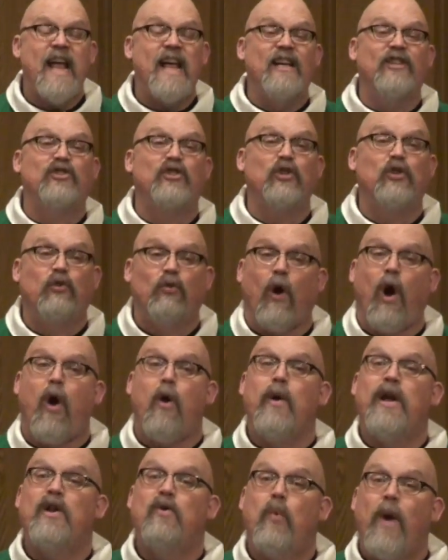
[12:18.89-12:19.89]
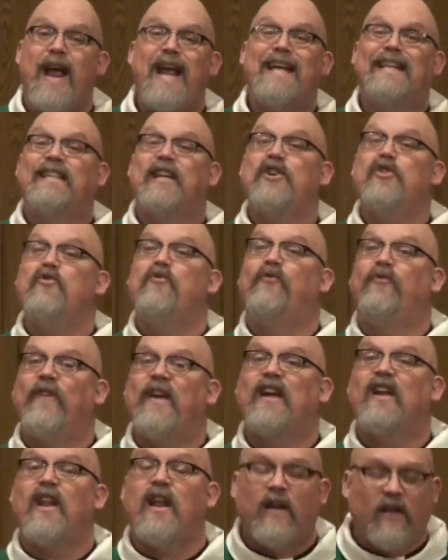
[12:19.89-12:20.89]
is to grow in ways that you
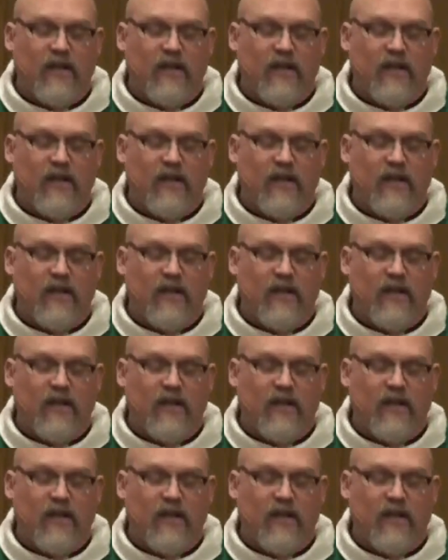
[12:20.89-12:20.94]
feel